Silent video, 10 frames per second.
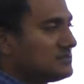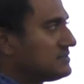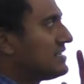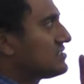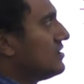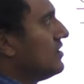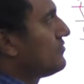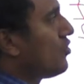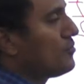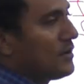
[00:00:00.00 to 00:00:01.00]
That's
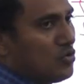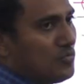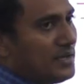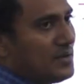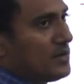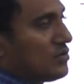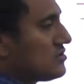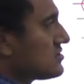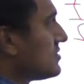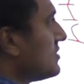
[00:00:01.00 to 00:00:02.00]
found by whom? Anybody
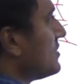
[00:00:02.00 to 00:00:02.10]
knows?